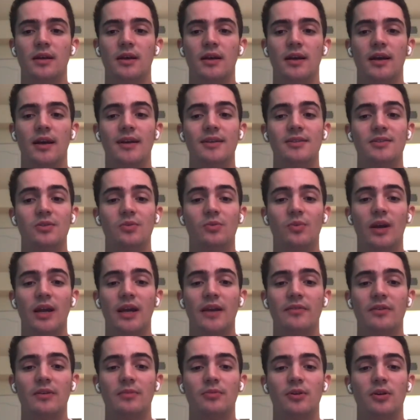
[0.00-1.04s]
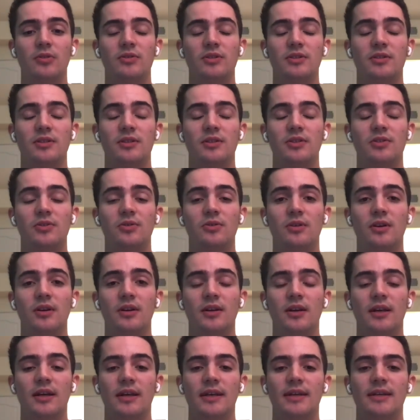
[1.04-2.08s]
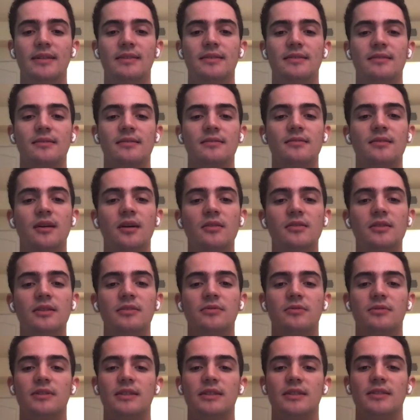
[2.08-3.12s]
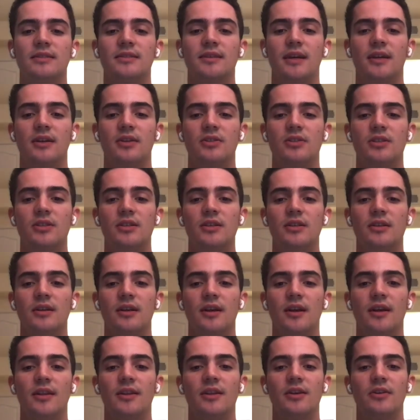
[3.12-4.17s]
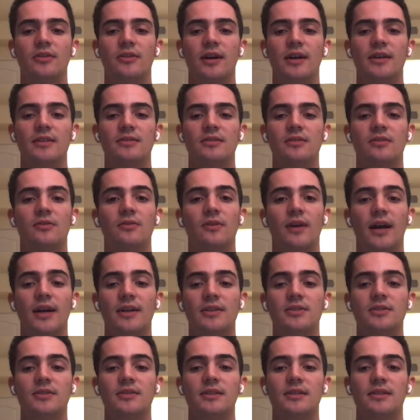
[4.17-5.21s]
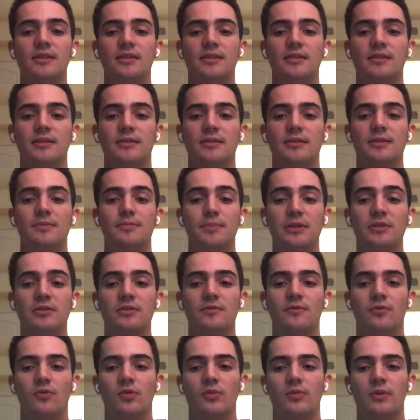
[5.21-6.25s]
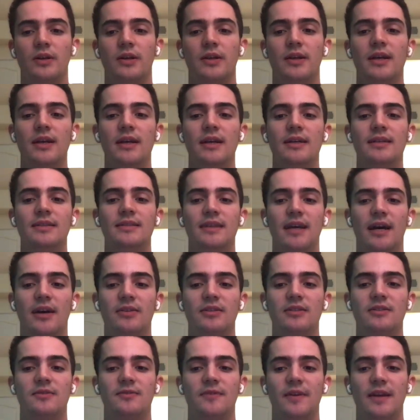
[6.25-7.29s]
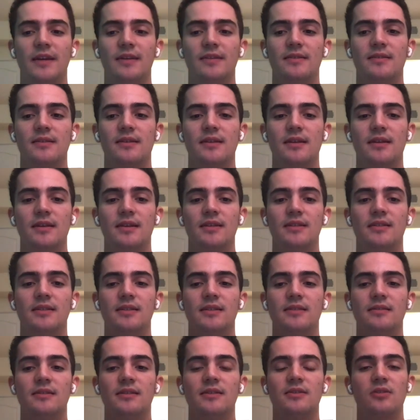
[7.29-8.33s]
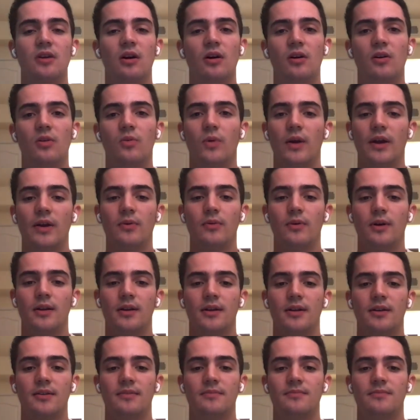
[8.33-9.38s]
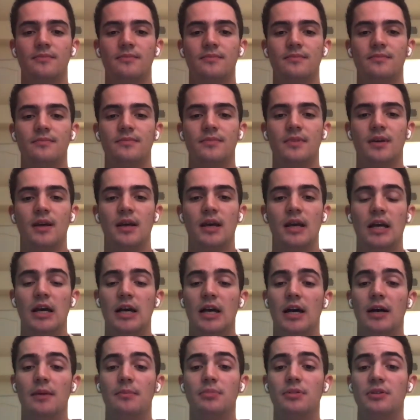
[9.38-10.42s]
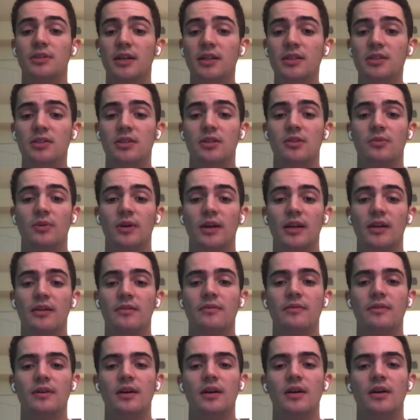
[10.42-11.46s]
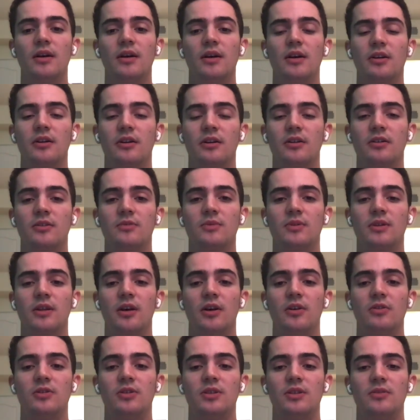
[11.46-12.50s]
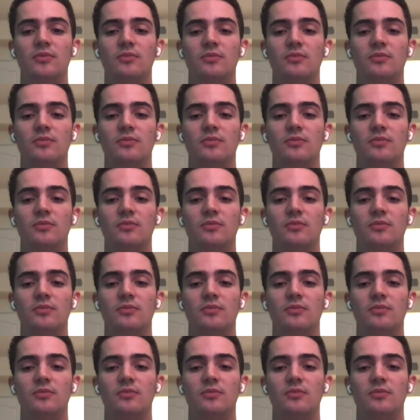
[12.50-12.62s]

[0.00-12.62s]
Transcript: As the wave approaches the shore, it slowly releases energy, and the crest gradually spills forward down its face until it is all whitewater. A plunging wave occurs when the ocean